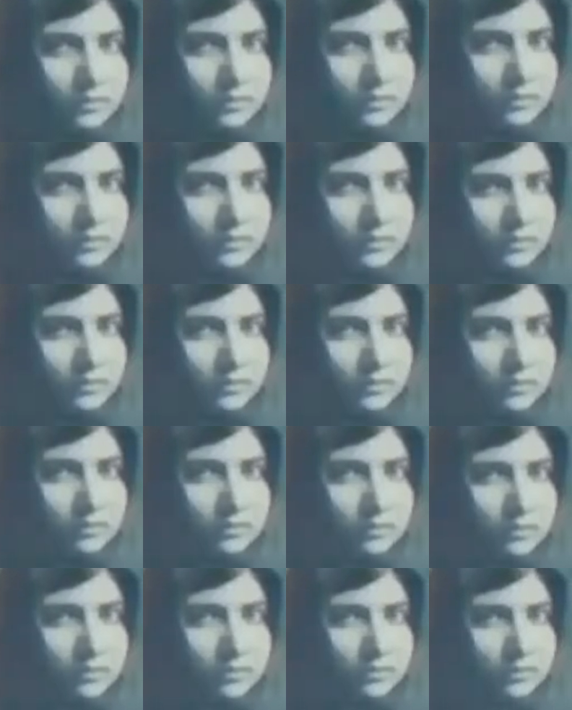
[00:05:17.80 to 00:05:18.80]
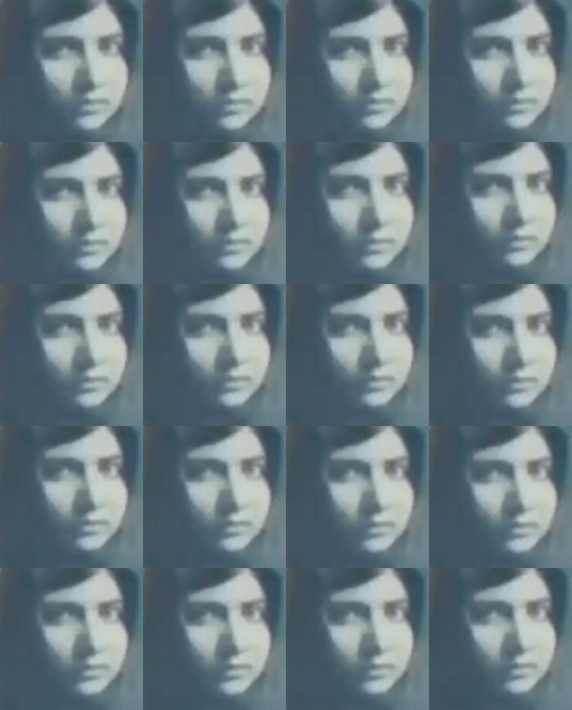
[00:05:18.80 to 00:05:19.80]

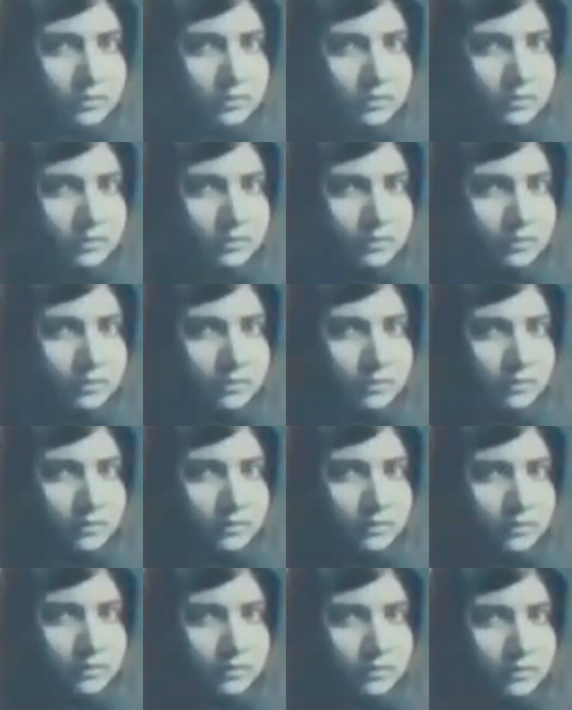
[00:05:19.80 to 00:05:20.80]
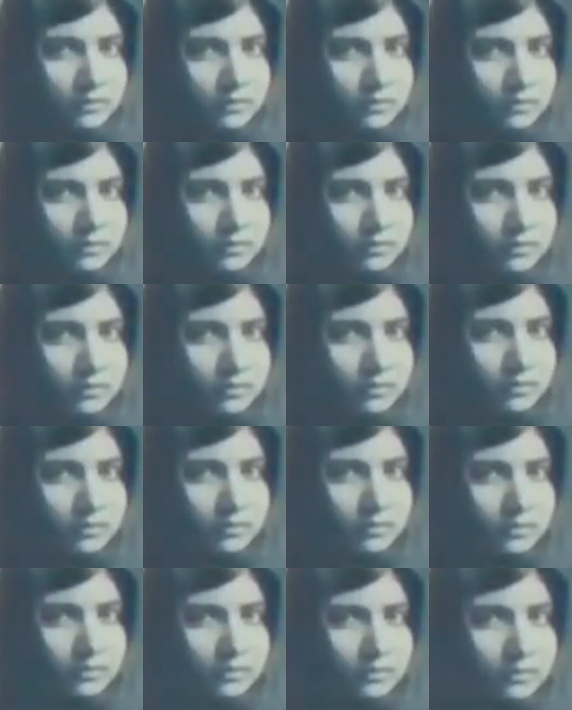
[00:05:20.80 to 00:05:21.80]

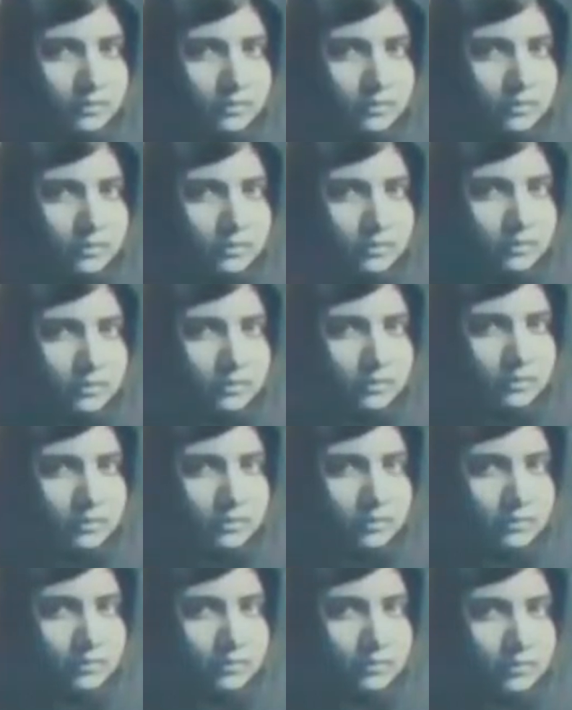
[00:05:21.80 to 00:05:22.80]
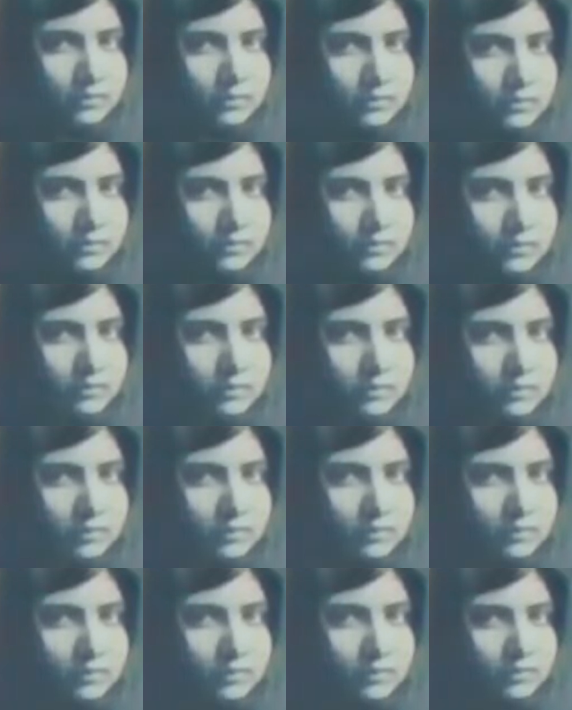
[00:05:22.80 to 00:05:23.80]

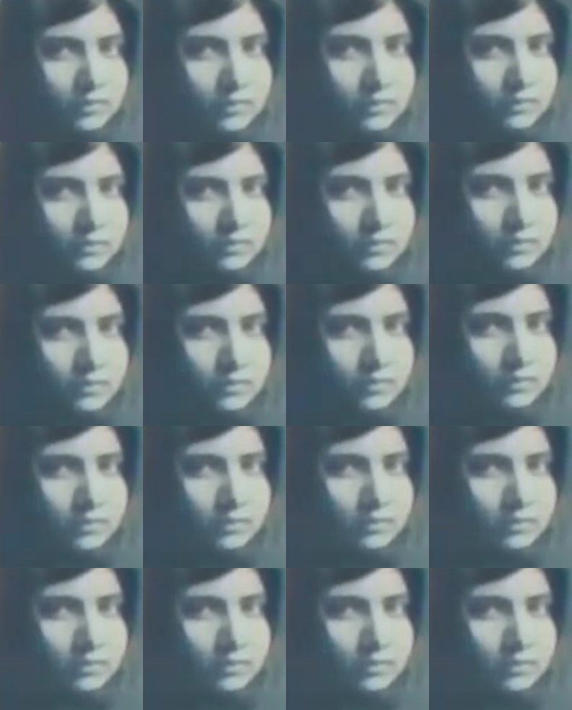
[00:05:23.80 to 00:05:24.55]
This person isn't speaking.